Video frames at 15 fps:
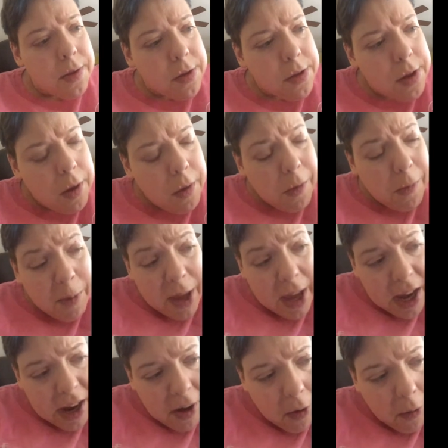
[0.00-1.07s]
So we
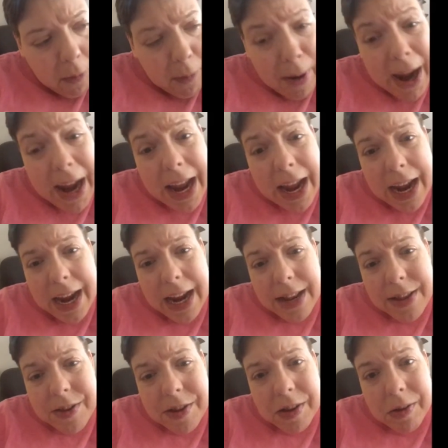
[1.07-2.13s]
can go right
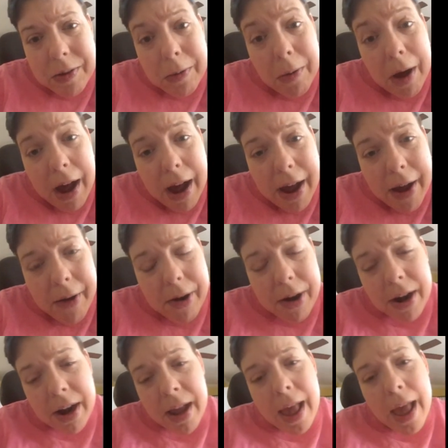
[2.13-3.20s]
into our